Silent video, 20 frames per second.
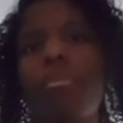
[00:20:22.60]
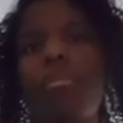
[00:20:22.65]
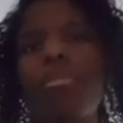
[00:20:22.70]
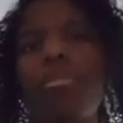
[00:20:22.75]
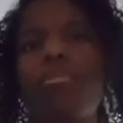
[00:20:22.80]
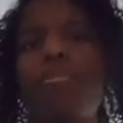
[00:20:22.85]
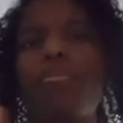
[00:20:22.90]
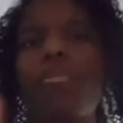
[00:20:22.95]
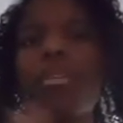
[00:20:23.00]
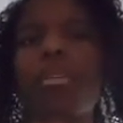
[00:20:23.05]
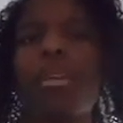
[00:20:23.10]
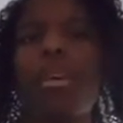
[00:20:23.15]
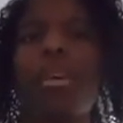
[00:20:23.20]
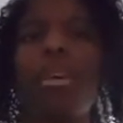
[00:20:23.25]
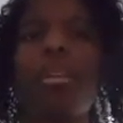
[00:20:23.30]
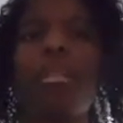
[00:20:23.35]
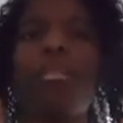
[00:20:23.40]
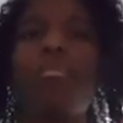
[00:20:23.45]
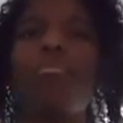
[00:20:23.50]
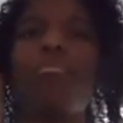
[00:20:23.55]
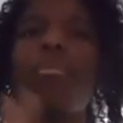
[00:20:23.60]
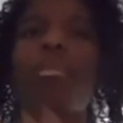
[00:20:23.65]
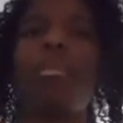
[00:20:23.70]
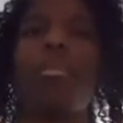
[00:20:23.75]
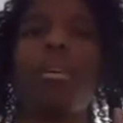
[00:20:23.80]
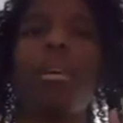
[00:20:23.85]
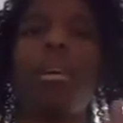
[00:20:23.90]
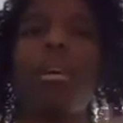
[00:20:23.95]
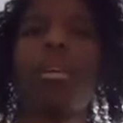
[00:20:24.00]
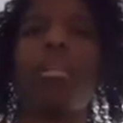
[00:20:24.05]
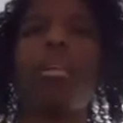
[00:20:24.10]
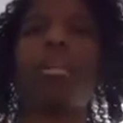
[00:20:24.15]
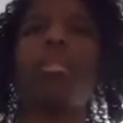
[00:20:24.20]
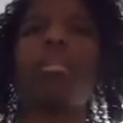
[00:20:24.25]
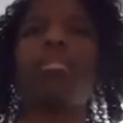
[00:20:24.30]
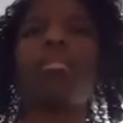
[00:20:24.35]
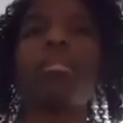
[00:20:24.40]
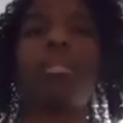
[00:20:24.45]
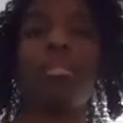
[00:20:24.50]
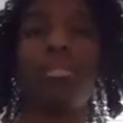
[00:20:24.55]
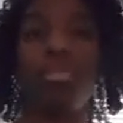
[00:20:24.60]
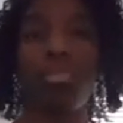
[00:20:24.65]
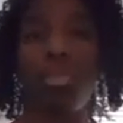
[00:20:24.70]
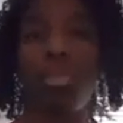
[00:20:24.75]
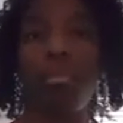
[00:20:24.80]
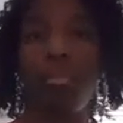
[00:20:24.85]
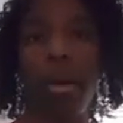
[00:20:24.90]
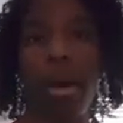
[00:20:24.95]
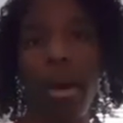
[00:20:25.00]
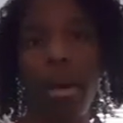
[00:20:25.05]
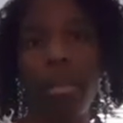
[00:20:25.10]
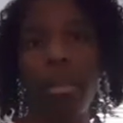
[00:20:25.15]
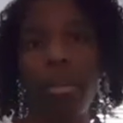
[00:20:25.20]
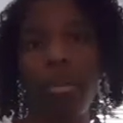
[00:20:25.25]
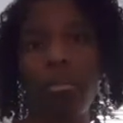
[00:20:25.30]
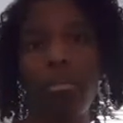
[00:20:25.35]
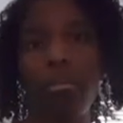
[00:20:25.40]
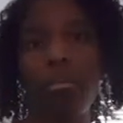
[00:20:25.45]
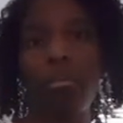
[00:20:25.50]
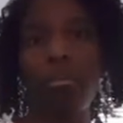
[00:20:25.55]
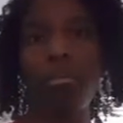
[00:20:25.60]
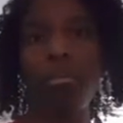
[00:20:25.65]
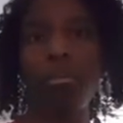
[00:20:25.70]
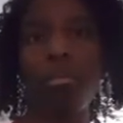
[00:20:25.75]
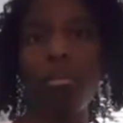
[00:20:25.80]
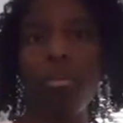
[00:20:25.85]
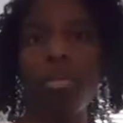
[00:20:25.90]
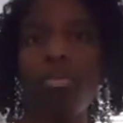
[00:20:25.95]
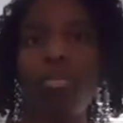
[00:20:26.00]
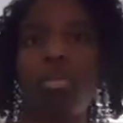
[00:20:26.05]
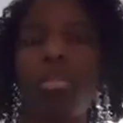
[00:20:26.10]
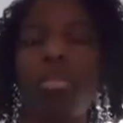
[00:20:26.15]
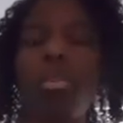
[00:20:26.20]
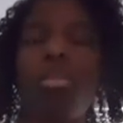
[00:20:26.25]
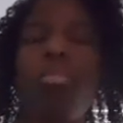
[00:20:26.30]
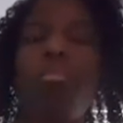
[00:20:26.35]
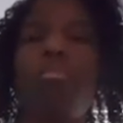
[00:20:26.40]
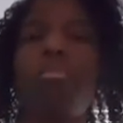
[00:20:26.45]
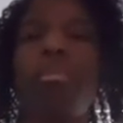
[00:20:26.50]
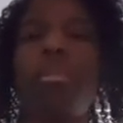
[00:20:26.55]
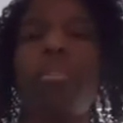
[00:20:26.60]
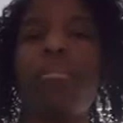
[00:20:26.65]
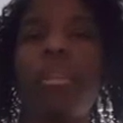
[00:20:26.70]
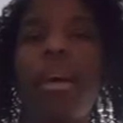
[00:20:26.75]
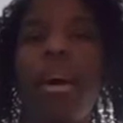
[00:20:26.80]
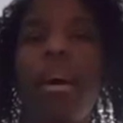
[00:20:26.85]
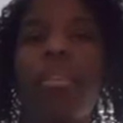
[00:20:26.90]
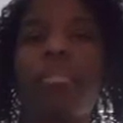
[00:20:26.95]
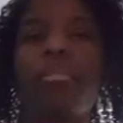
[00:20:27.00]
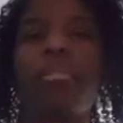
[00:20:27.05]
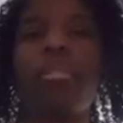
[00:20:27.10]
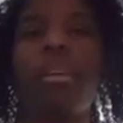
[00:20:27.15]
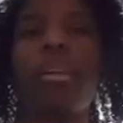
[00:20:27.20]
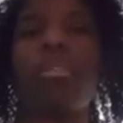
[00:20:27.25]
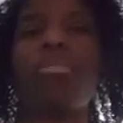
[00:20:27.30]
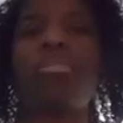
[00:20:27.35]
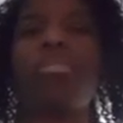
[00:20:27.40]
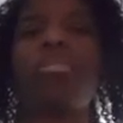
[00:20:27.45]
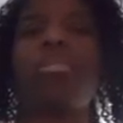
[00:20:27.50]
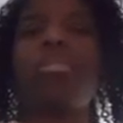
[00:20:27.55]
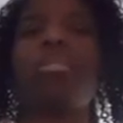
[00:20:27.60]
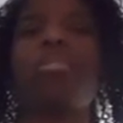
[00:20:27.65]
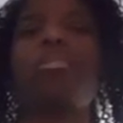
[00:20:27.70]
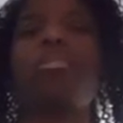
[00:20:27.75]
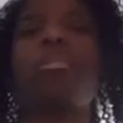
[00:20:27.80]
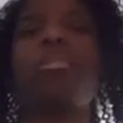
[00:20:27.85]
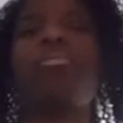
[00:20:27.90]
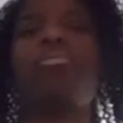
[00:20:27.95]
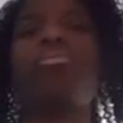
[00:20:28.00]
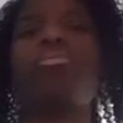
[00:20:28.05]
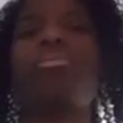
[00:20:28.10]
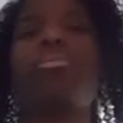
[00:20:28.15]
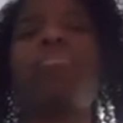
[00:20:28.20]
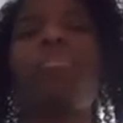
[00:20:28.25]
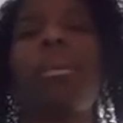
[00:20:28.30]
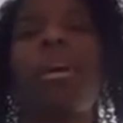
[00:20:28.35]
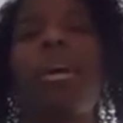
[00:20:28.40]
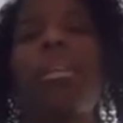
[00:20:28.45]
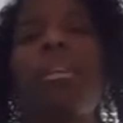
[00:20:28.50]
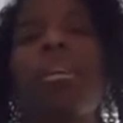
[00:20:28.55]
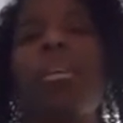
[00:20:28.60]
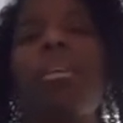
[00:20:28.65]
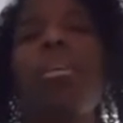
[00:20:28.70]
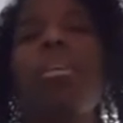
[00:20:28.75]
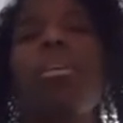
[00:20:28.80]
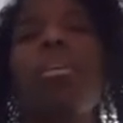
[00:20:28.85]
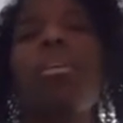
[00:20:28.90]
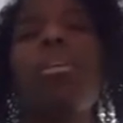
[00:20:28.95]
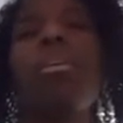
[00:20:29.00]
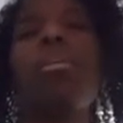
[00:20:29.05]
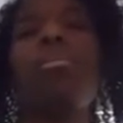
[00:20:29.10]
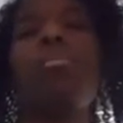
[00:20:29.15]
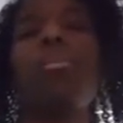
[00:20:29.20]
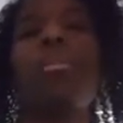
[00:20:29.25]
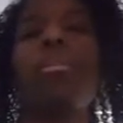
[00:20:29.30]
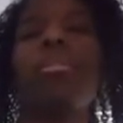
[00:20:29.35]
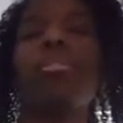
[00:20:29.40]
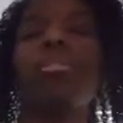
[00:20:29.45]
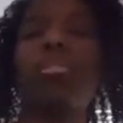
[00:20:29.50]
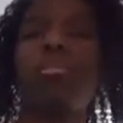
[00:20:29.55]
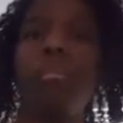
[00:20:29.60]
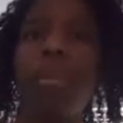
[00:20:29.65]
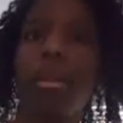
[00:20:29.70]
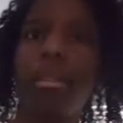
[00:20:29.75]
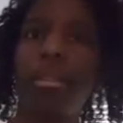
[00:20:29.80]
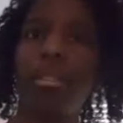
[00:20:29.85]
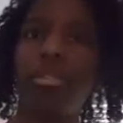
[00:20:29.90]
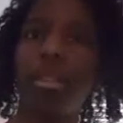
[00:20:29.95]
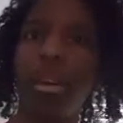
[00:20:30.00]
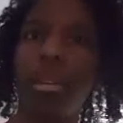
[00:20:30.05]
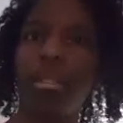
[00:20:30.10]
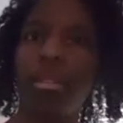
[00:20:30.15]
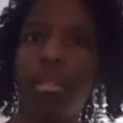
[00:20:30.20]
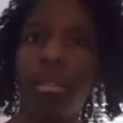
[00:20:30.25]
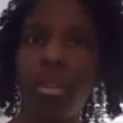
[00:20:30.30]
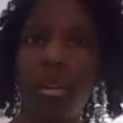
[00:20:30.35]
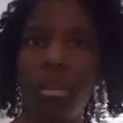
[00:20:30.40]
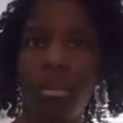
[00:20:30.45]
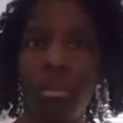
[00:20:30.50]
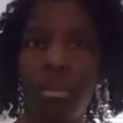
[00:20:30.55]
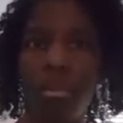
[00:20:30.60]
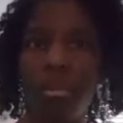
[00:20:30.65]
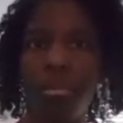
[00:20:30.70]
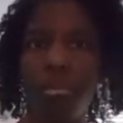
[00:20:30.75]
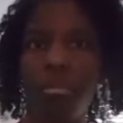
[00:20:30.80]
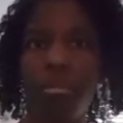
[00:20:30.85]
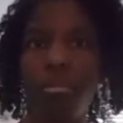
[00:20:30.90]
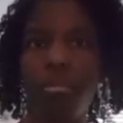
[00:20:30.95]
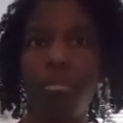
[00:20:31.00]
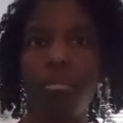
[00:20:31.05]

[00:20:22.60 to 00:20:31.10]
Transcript: just feeling in and breathing in and listening to your body, which was the whole point of that exercise. Just listening to your body. What is your body trying to tell you?